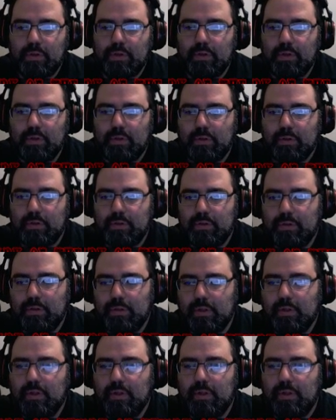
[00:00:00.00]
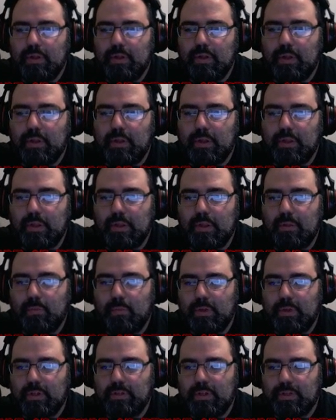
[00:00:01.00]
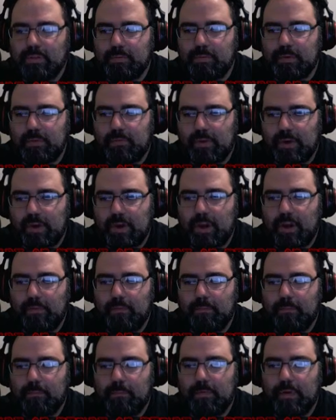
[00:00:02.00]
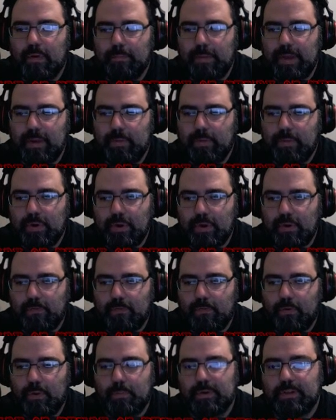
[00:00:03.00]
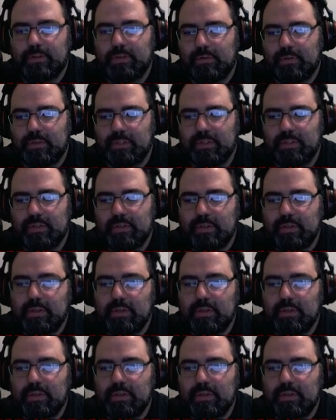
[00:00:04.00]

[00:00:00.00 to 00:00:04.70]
And the well tells me to fuck off. Come back when you can afford my services.